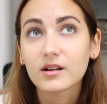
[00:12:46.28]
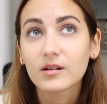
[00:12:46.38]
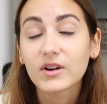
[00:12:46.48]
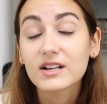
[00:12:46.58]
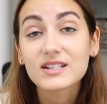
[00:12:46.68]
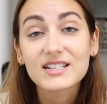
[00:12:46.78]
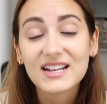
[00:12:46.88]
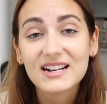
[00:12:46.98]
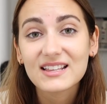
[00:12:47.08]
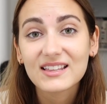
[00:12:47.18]
but I didn't
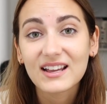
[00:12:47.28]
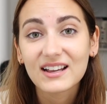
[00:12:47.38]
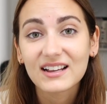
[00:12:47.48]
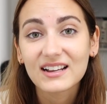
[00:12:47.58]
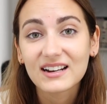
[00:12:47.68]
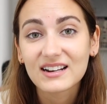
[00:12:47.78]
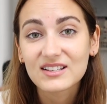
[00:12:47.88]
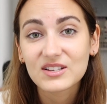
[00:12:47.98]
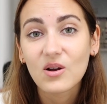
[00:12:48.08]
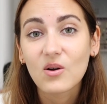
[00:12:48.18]
say anything, and
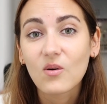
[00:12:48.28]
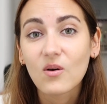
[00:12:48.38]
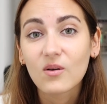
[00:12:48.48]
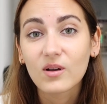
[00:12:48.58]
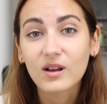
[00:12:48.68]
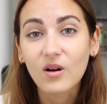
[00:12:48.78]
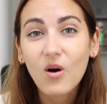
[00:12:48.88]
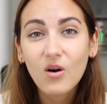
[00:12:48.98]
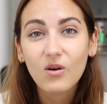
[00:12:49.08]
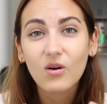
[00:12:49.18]
so it
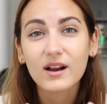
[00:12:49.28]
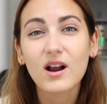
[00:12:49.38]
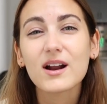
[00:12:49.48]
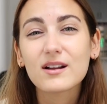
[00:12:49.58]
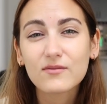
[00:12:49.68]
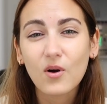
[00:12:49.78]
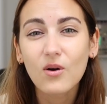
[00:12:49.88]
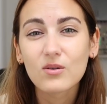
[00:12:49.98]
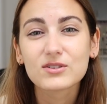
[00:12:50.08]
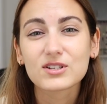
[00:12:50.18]
all
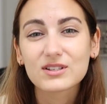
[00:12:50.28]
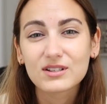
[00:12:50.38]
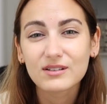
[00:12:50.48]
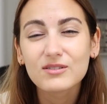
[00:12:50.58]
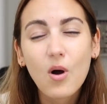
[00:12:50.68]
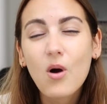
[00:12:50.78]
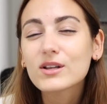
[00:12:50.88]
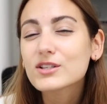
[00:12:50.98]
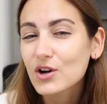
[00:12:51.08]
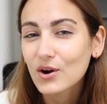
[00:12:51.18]

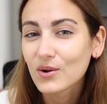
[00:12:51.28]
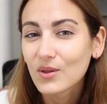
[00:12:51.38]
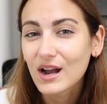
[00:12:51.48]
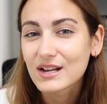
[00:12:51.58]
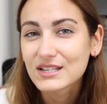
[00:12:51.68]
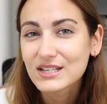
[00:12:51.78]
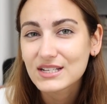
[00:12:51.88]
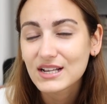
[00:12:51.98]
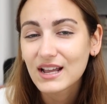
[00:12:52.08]
internalized,